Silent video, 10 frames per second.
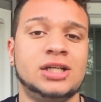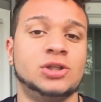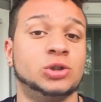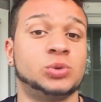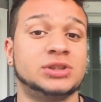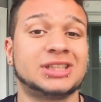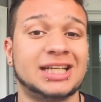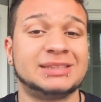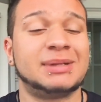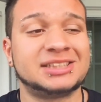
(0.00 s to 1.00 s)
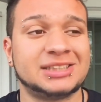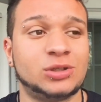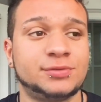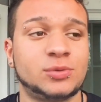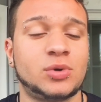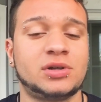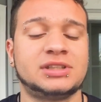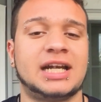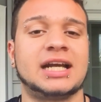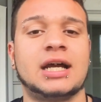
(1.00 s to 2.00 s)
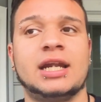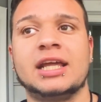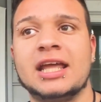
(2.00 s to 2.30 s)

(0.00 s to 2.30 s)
Those ones got especially overworked, and I kind of